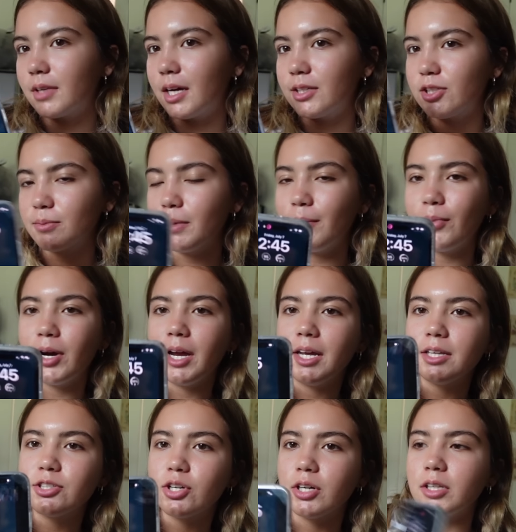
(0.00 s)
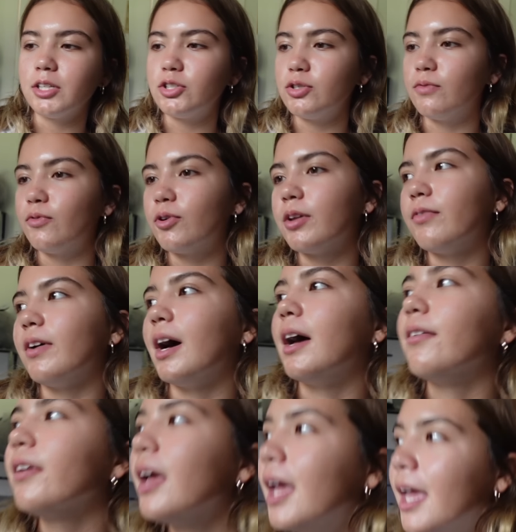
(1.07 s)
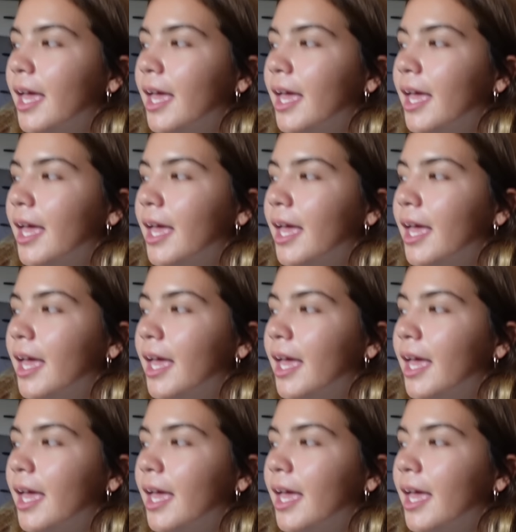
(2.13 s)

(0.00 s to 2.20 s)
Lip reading: I took my break, it's currently 2:45,